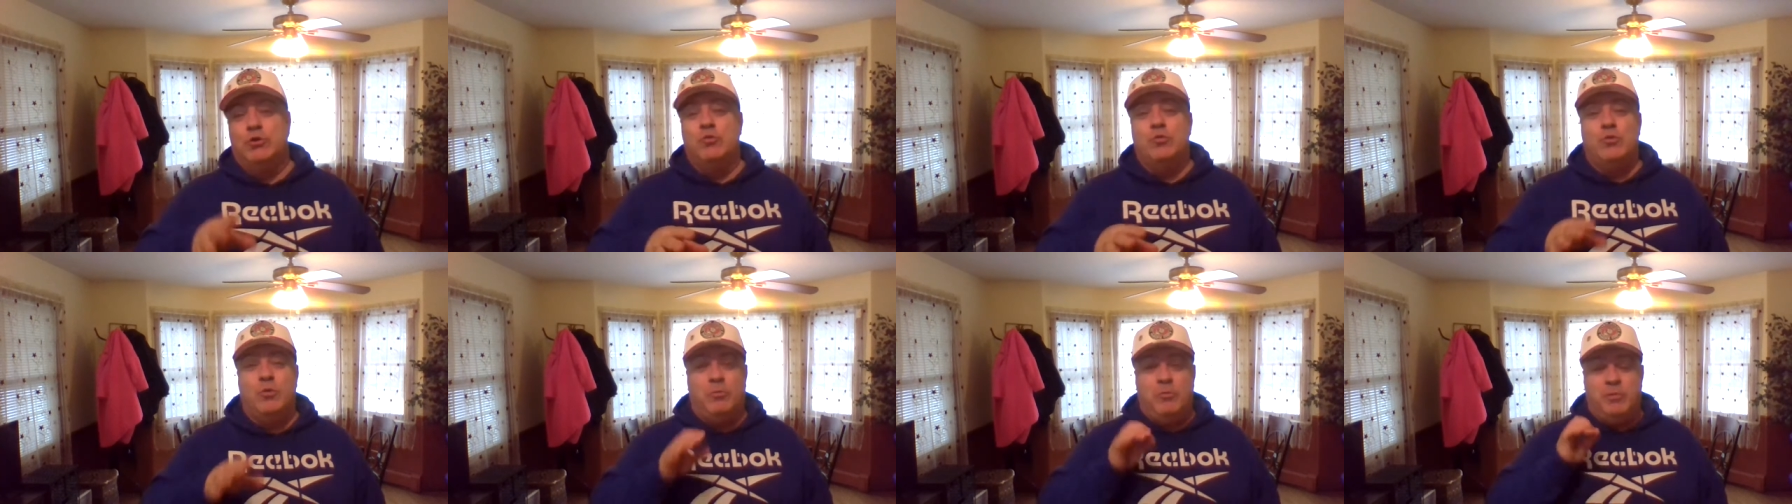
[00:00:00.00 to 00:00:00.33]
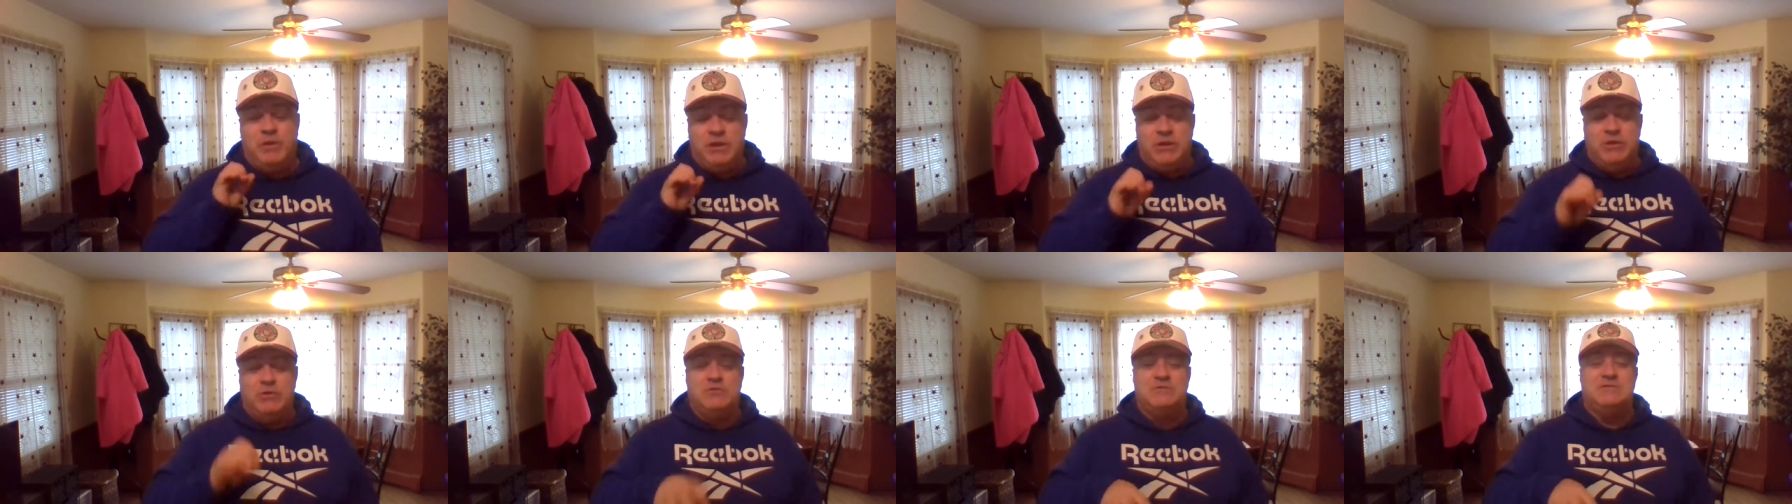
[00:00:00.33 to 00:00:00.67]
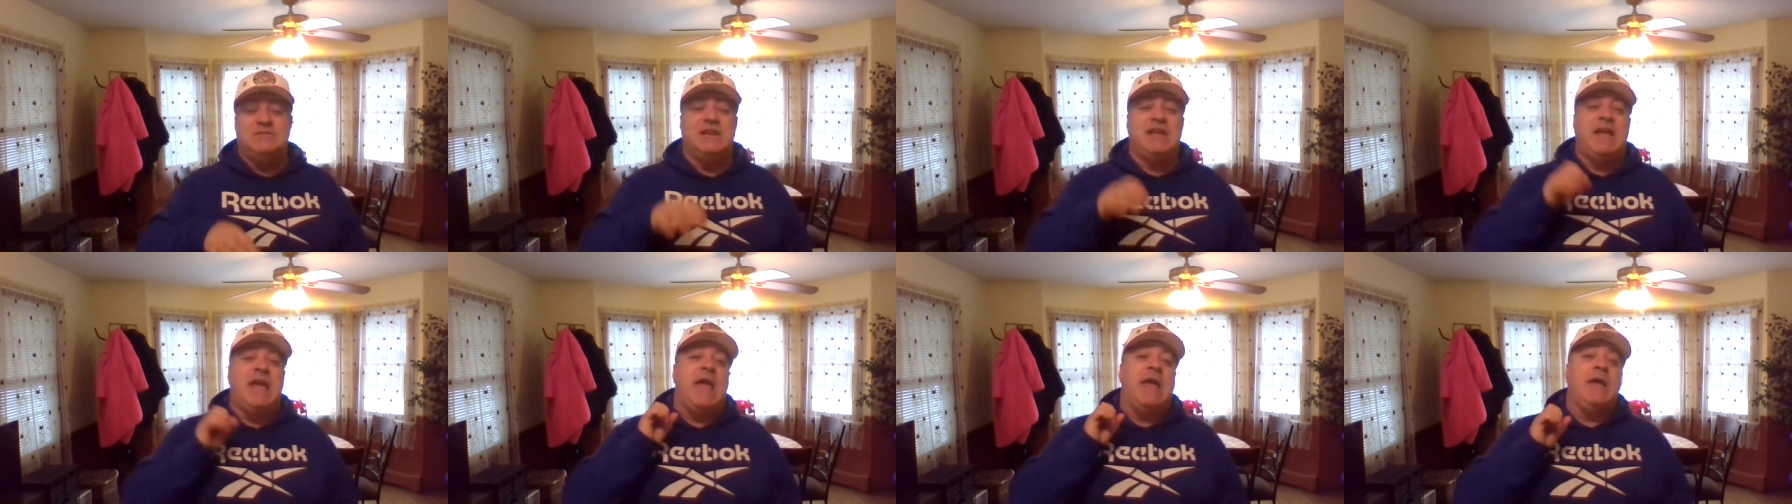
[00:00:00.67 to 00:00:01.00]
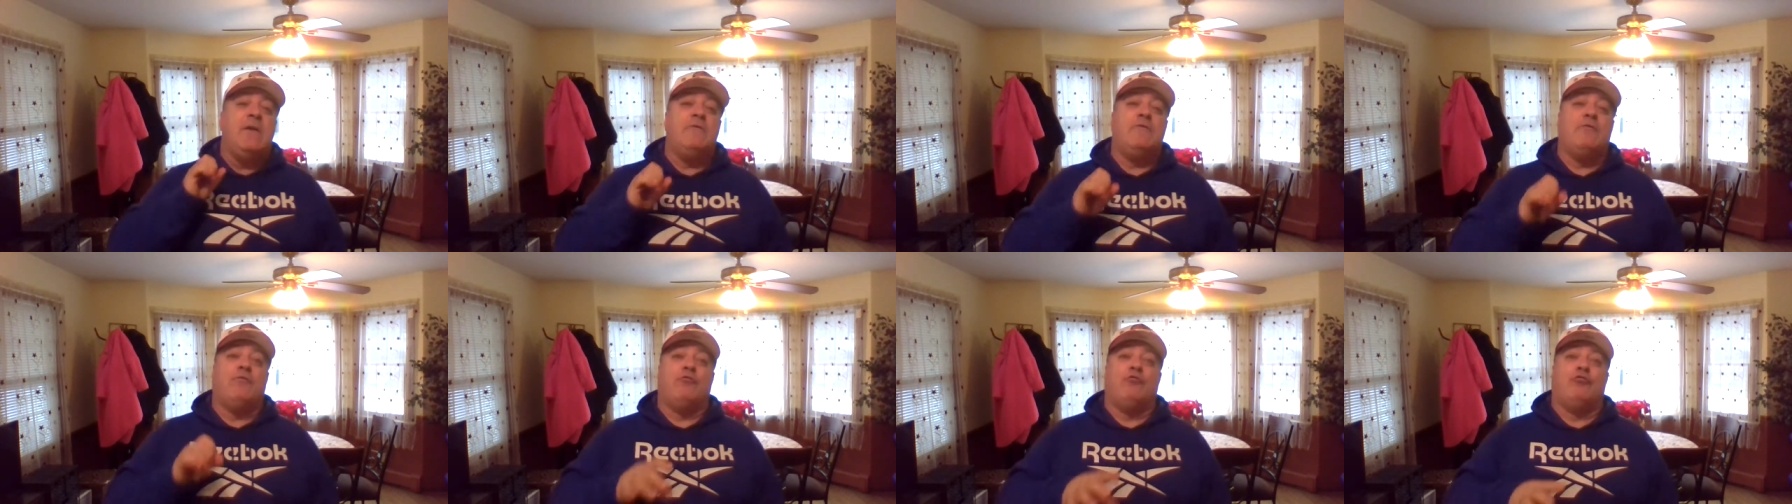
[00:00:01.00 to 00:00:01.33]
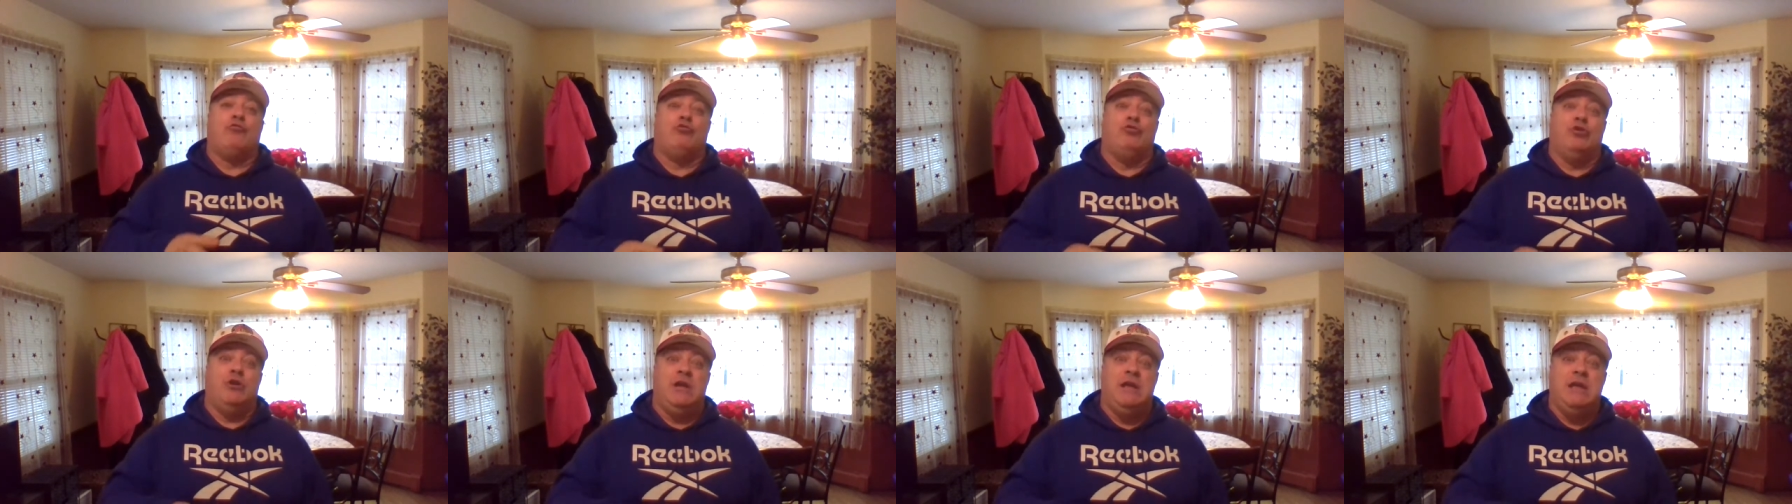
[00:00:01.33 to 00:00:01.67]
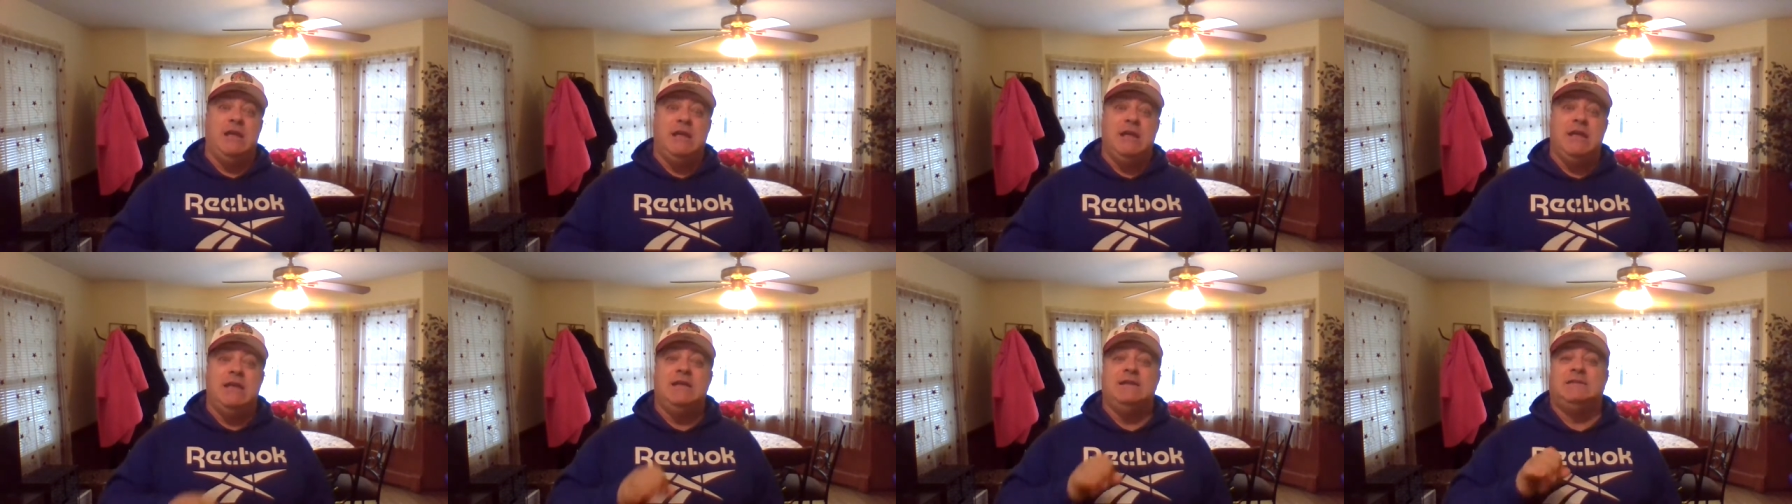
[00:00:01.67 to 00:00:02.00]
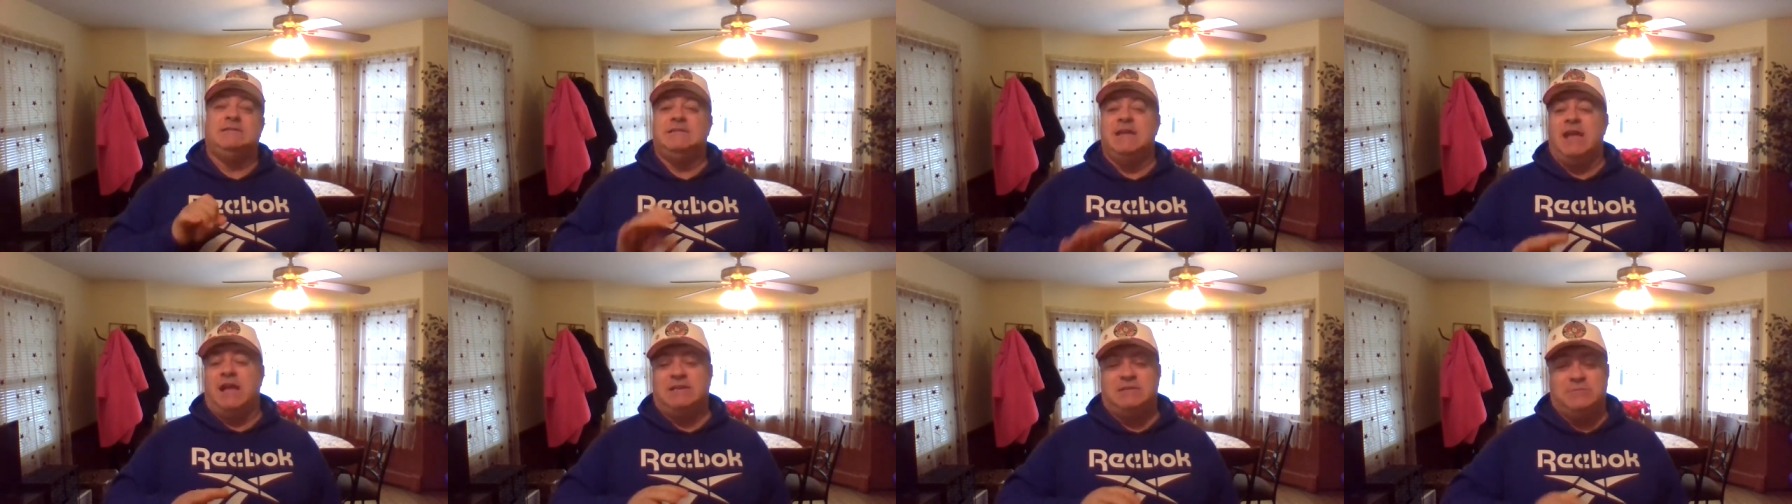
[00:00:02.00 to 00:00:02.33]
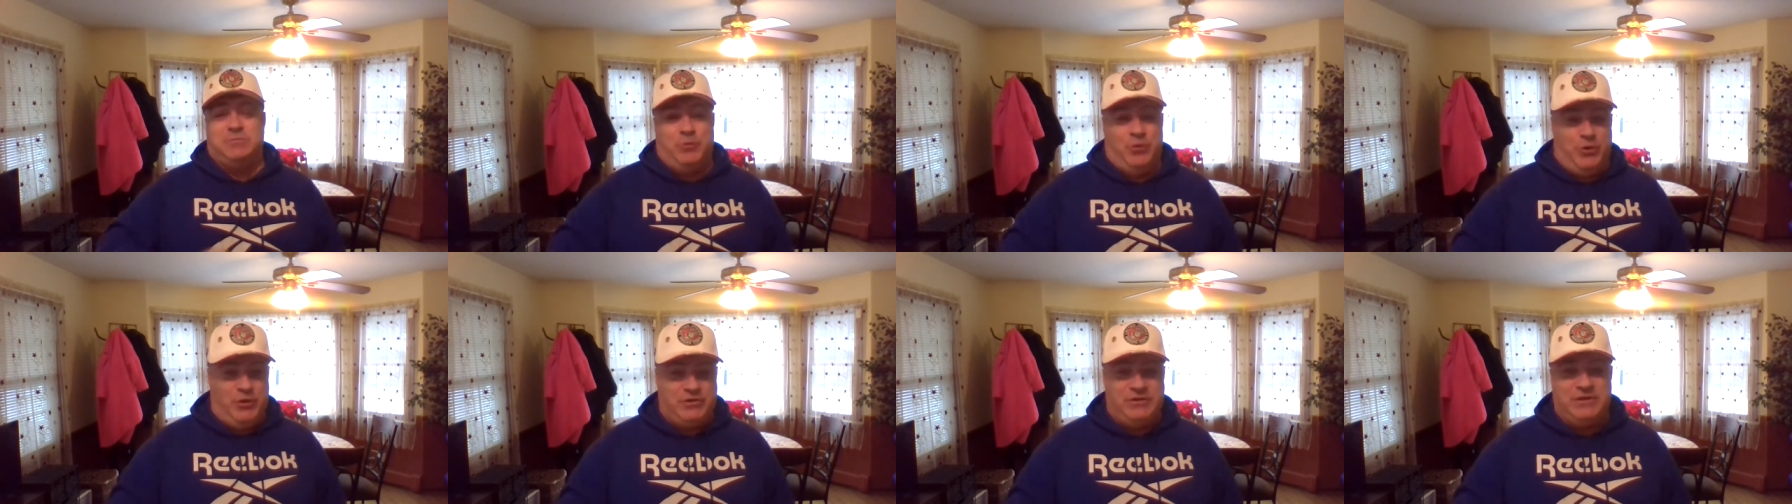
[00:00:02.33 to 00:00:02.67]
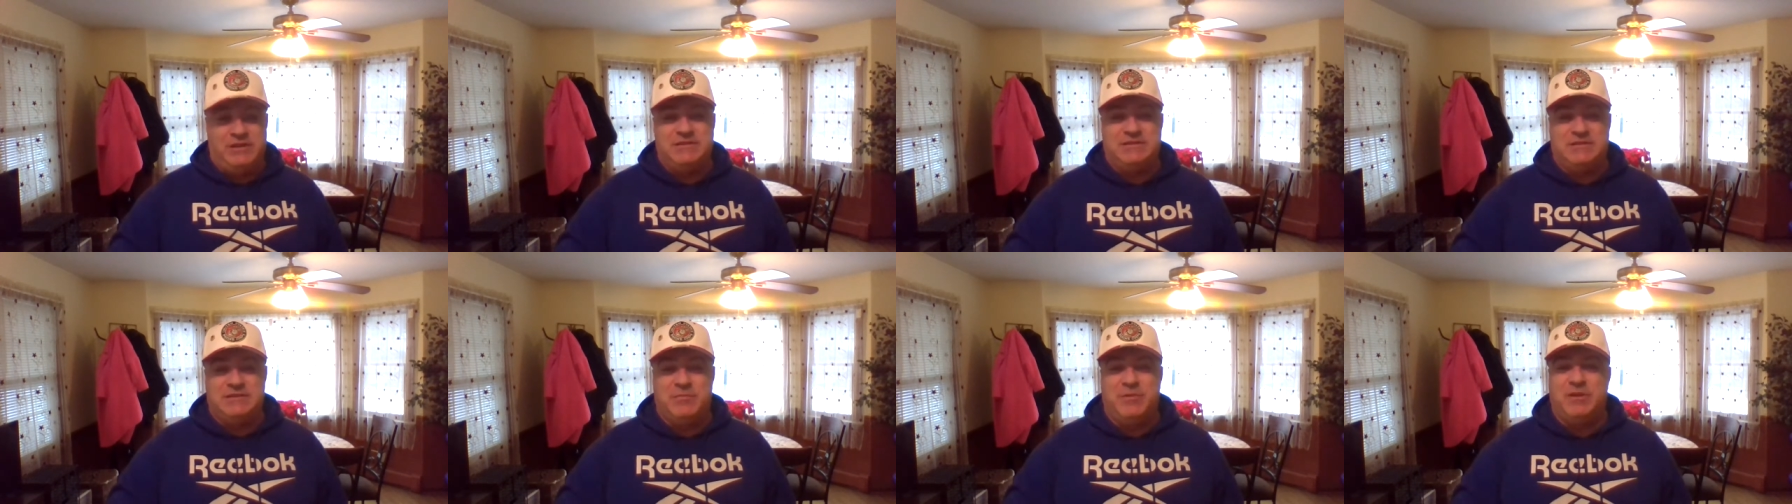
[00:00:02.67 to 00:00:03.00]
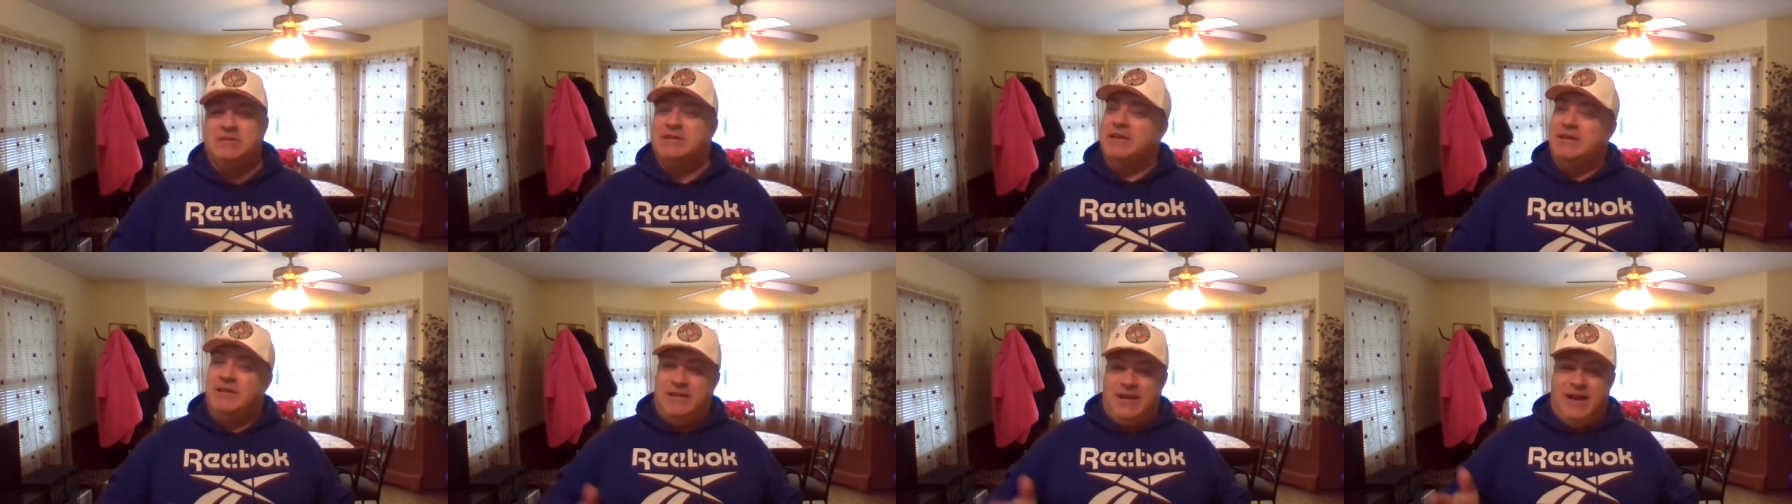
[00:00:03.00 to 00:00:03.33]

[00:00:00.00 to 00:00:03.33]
will be using a free textbook this semester.